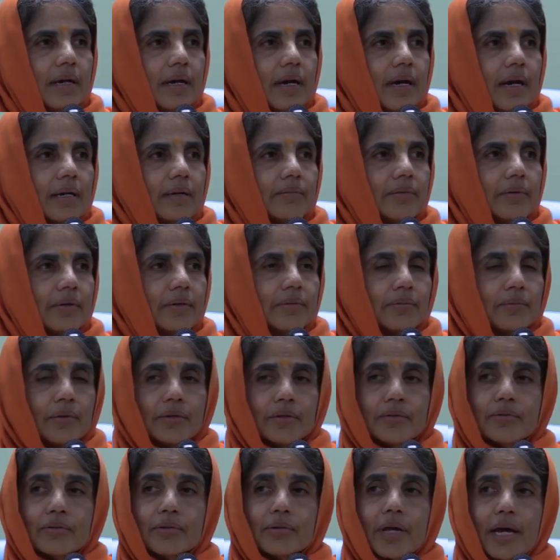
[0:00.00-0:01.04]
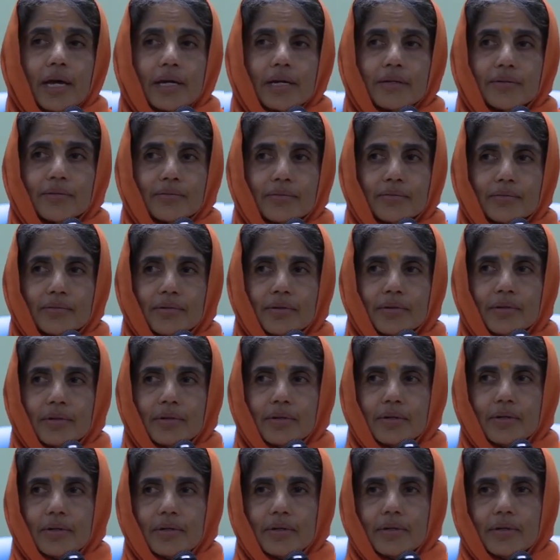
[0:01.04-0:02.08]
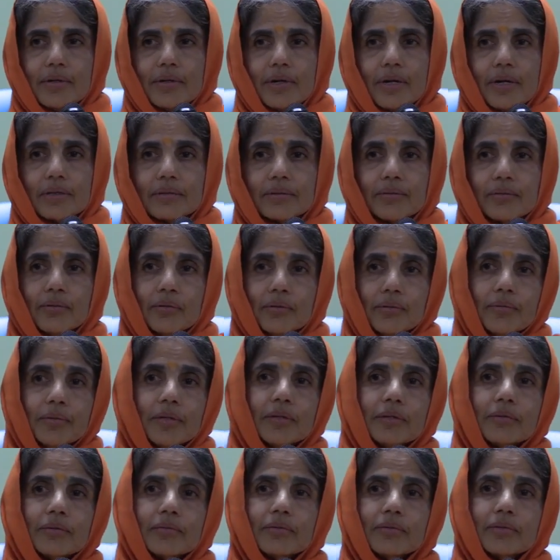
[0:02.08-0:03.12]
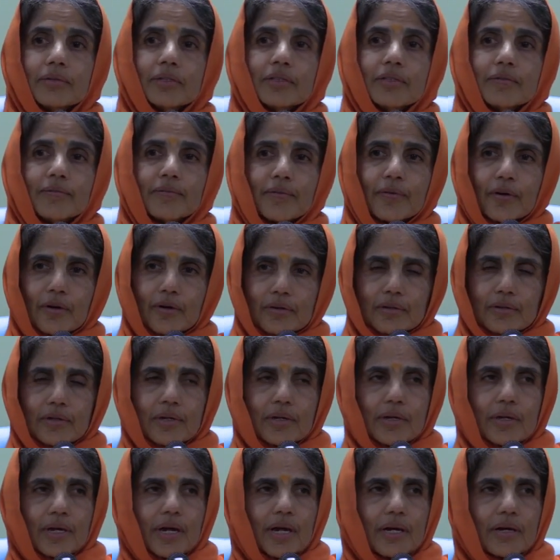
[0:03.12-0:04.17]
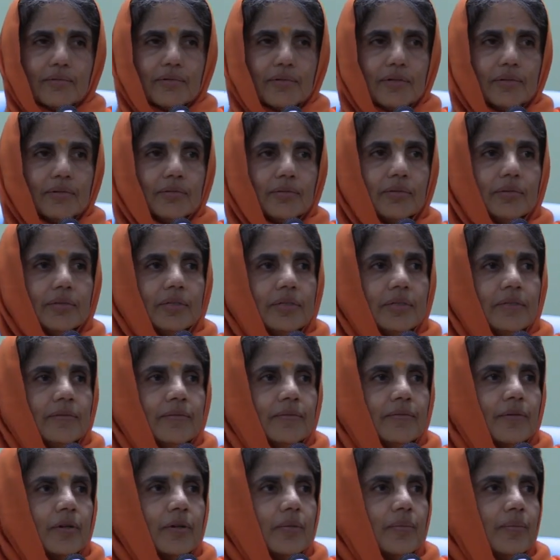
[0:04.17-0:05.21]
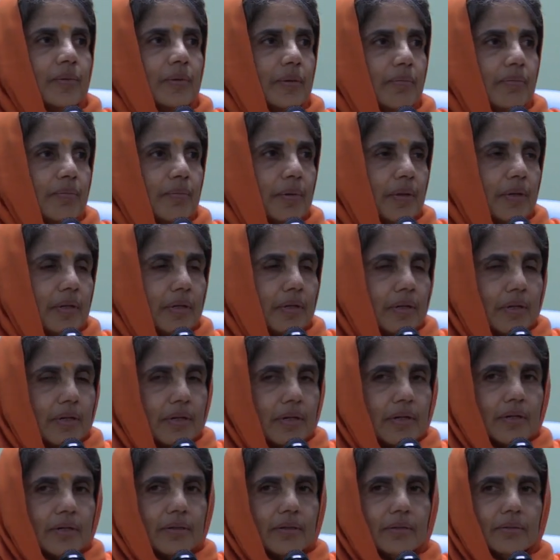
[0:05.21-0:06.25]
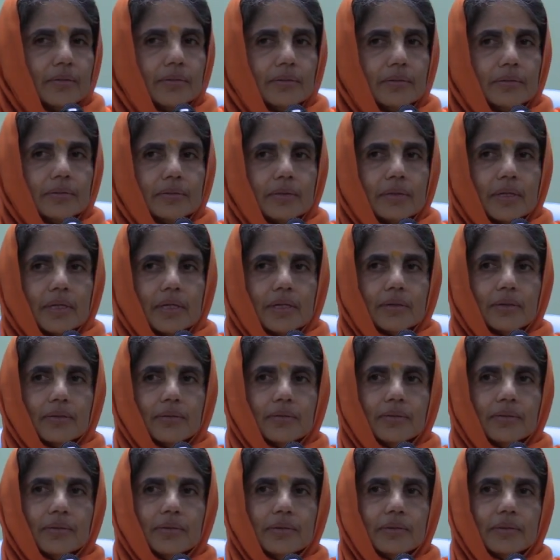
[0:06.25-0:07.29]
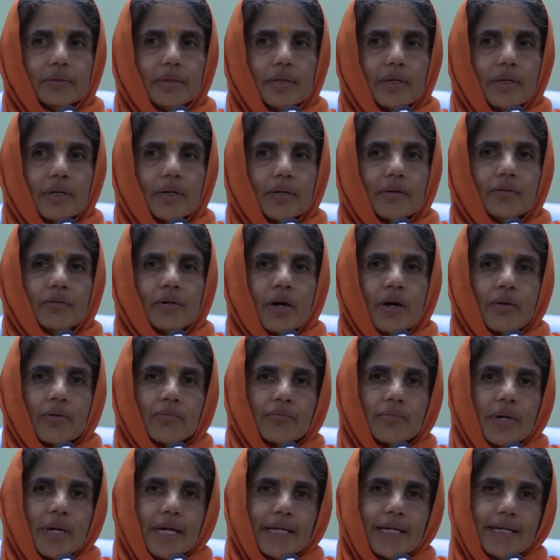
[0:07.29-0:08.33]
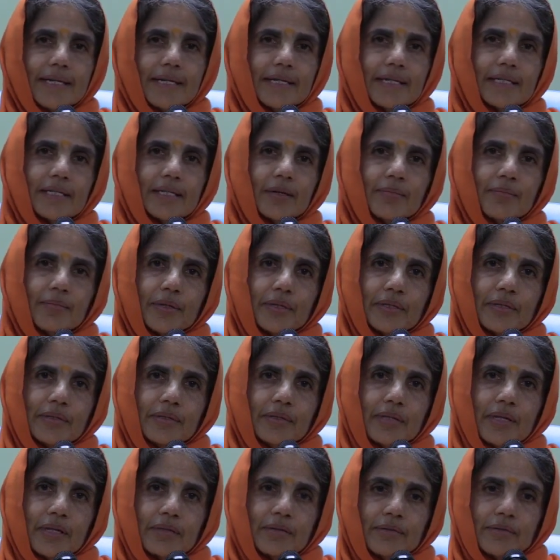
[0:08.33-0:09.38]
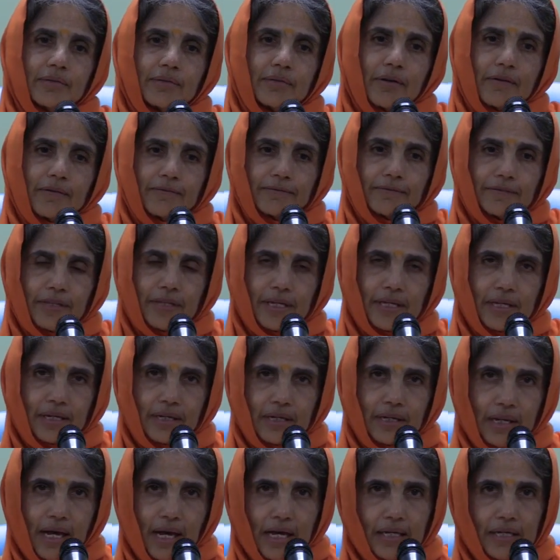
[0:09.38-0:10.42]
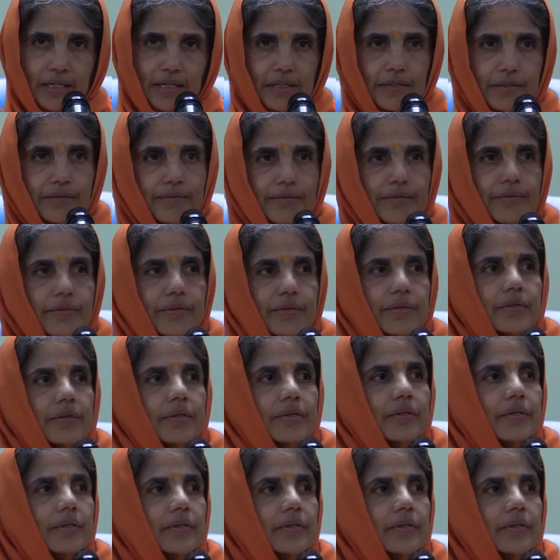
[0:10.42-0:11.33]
And what should I do? And who will you do this for? I will do this for people who have made it the business of their lives